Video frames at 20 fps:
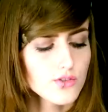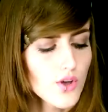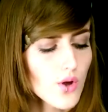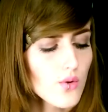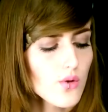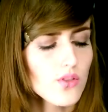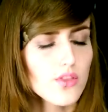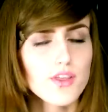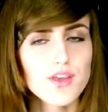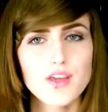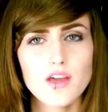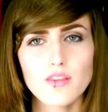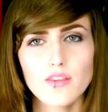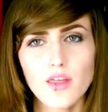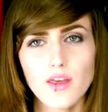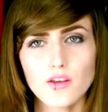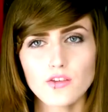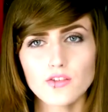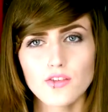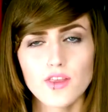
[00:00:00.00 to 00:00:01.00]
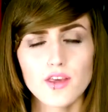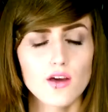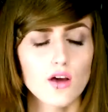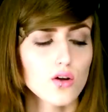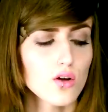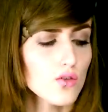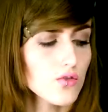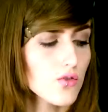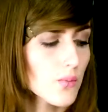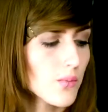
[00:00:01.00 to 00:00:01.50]
So the next thing
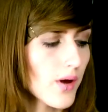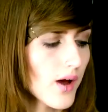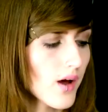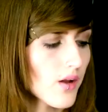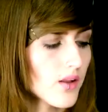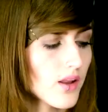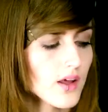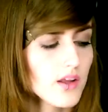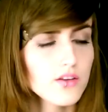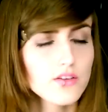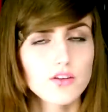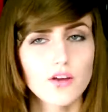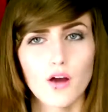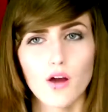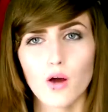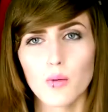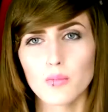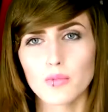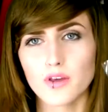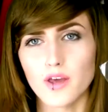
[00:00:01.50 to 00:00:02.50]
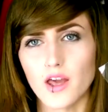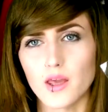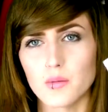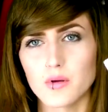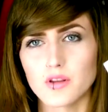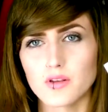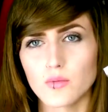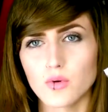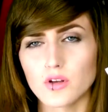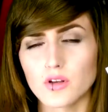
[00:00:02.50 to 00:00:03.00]
I got from Poundland came
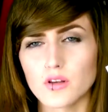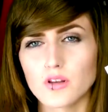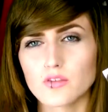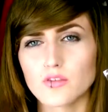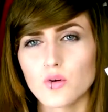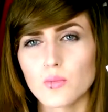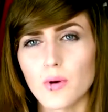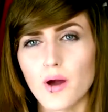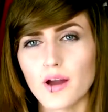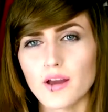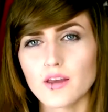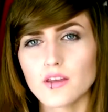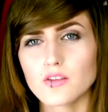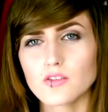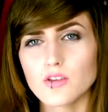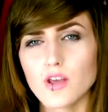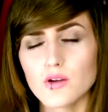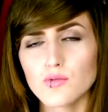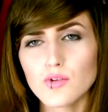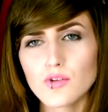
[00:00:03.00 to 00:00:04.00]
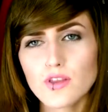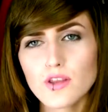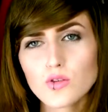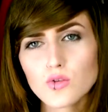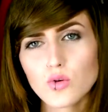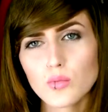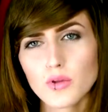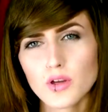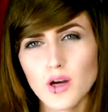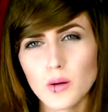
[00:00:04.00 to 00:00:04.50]
in one of these little packets. Everything
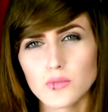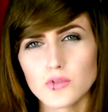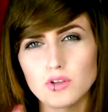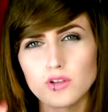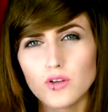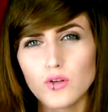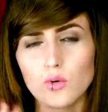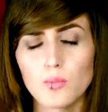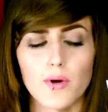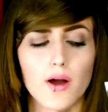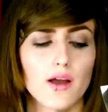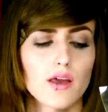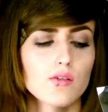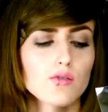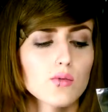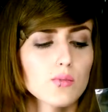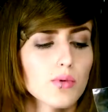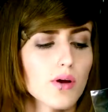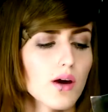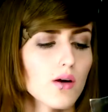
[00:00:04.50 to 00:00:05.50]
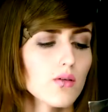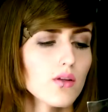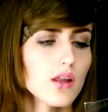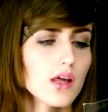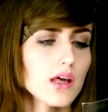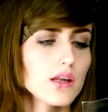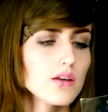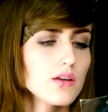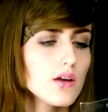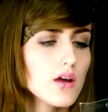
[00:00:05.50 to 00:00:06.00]
normally comes in a little packet from
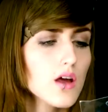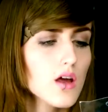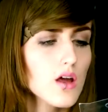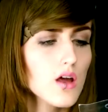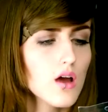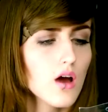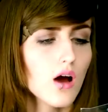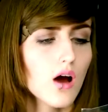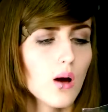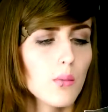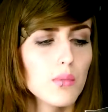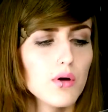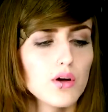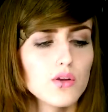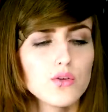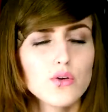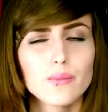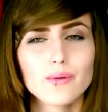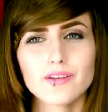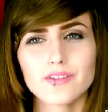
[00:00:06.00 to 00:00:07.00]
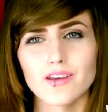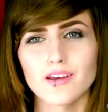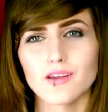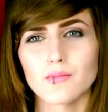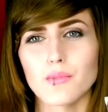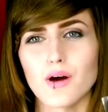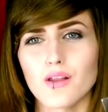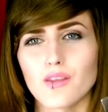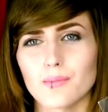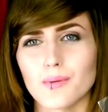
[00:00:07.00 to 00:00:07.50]
Poundland, but I normally take
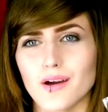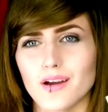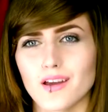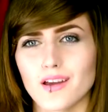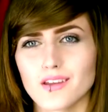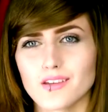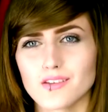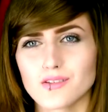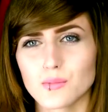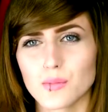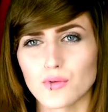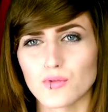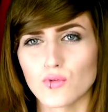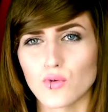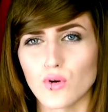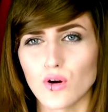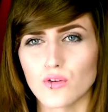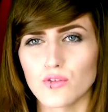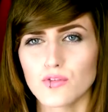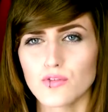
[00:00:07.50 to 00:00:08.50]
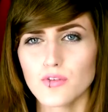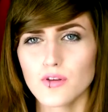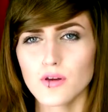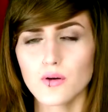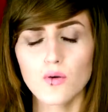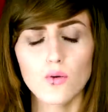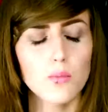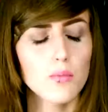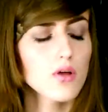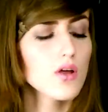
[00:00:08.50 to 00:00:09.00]
them out of the packets before I
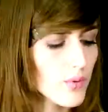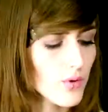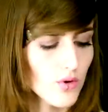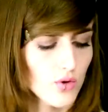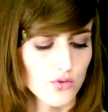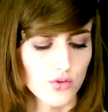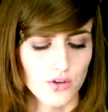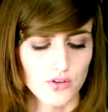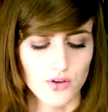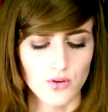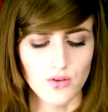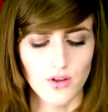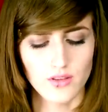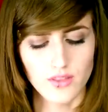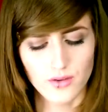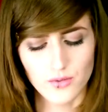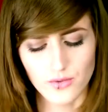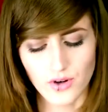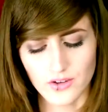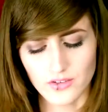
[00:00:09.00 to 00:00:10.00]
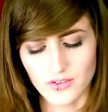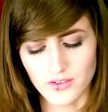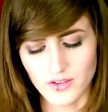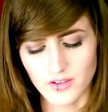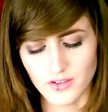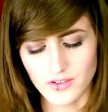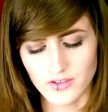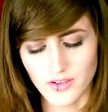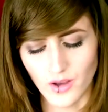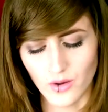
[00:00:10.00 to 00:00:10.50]
film because I don't like the
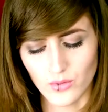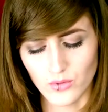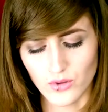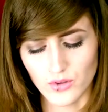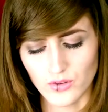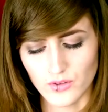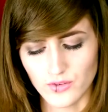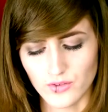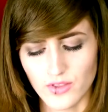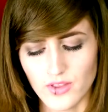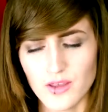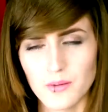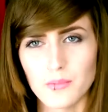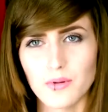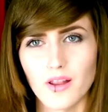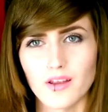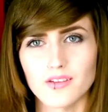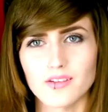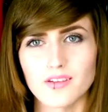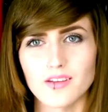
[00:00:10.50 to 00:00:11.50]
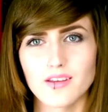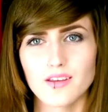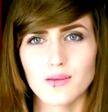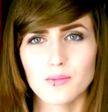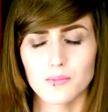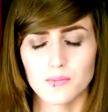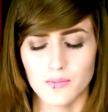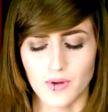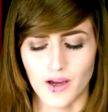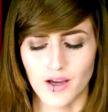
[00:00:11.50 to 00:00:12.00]
rattling sound of the plastic
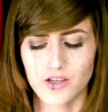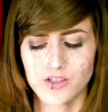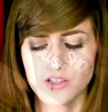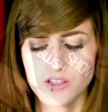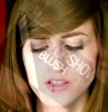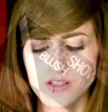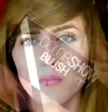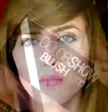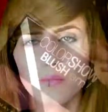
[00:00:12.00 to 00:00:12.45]
packaging.